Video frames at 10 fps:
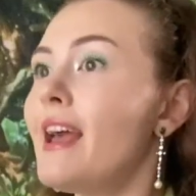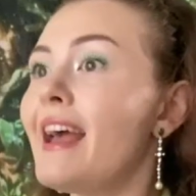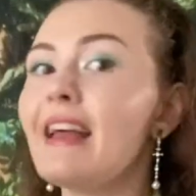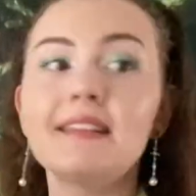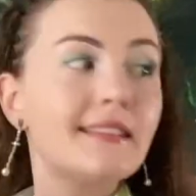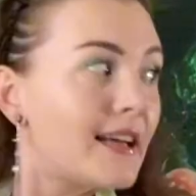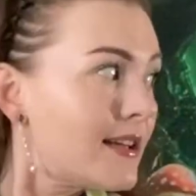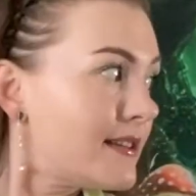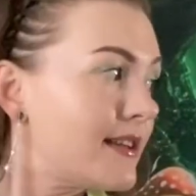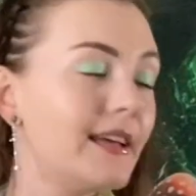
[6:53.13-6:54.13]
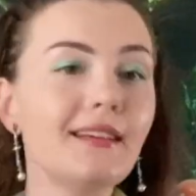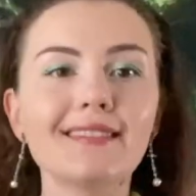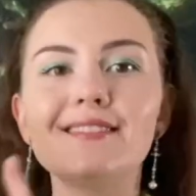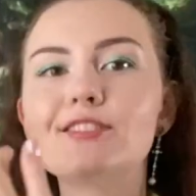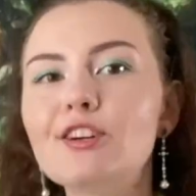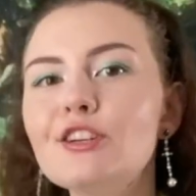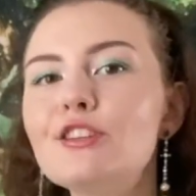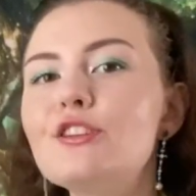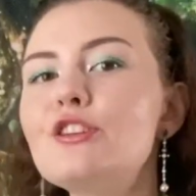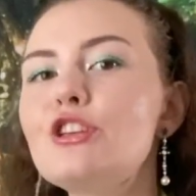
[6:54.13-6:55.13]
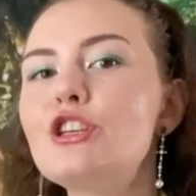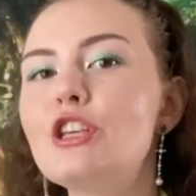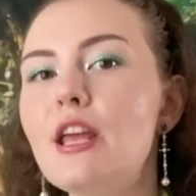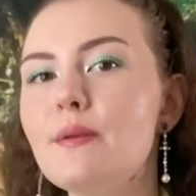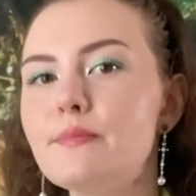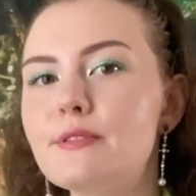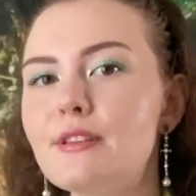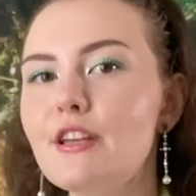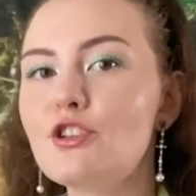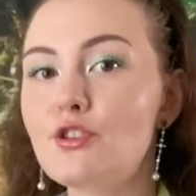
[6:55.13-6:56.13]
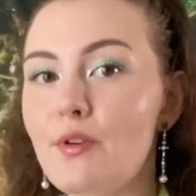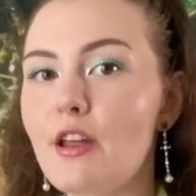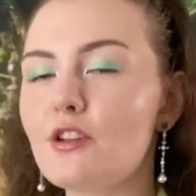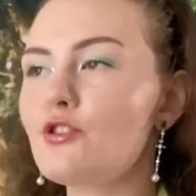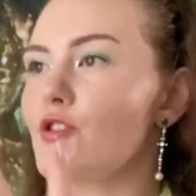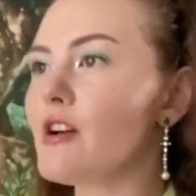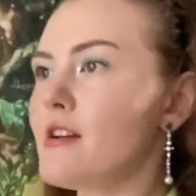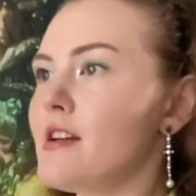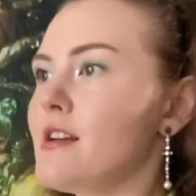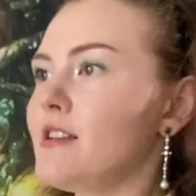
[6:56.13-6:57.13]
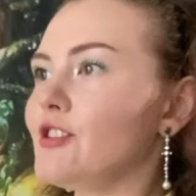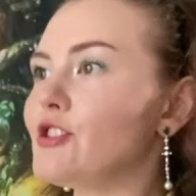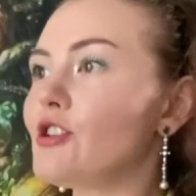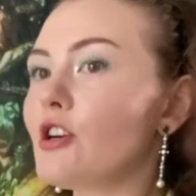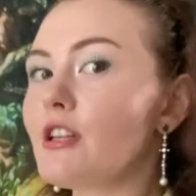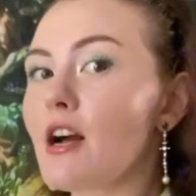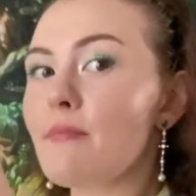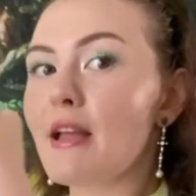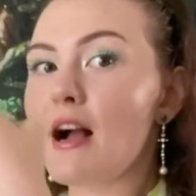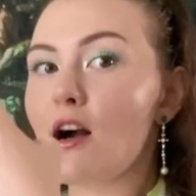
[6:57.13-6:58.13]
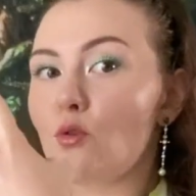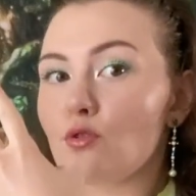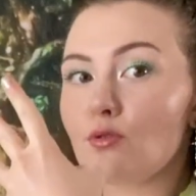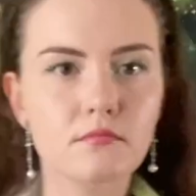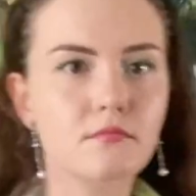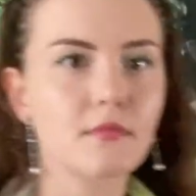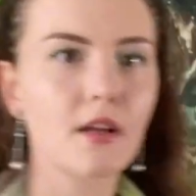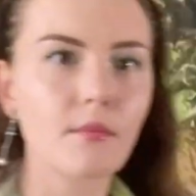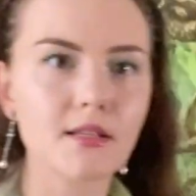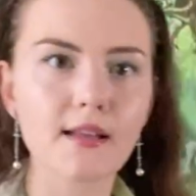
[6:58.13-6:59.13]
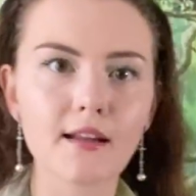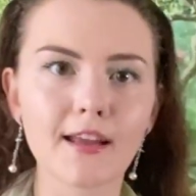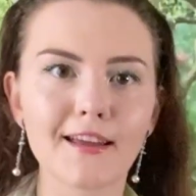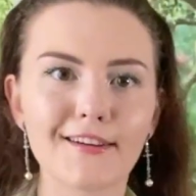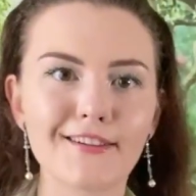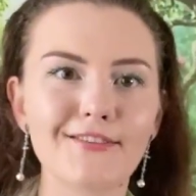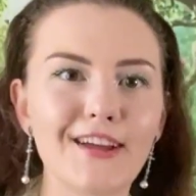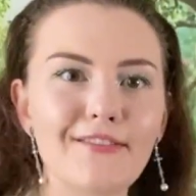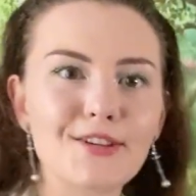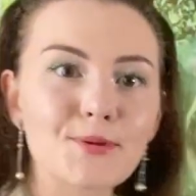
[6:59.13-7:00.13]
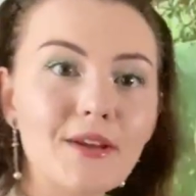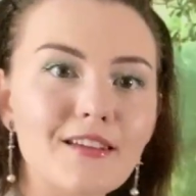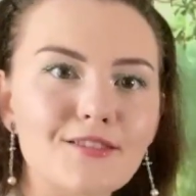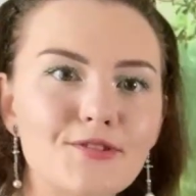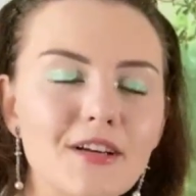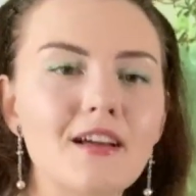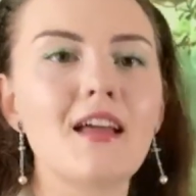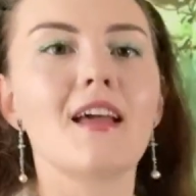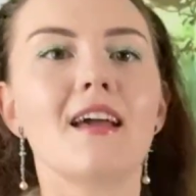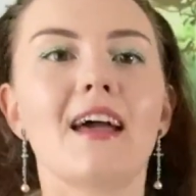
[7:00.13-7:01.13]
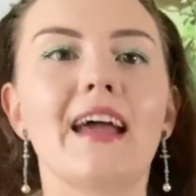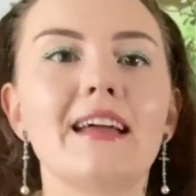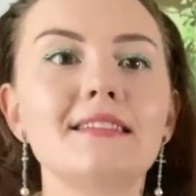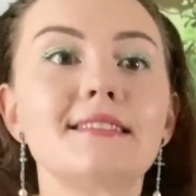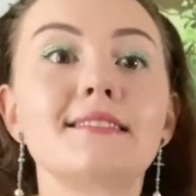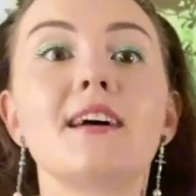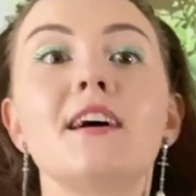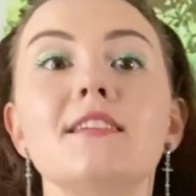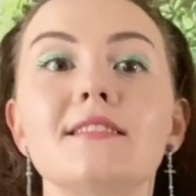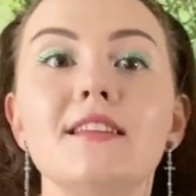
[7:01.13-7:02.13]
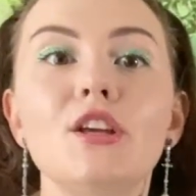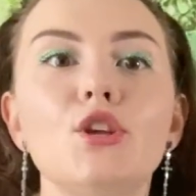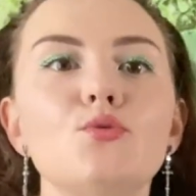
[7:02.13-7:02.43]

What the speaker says: and suddenly certain shapes in Sri Yantra start coming out. Let me stand here. We have a Sri Yantra, and suddenly you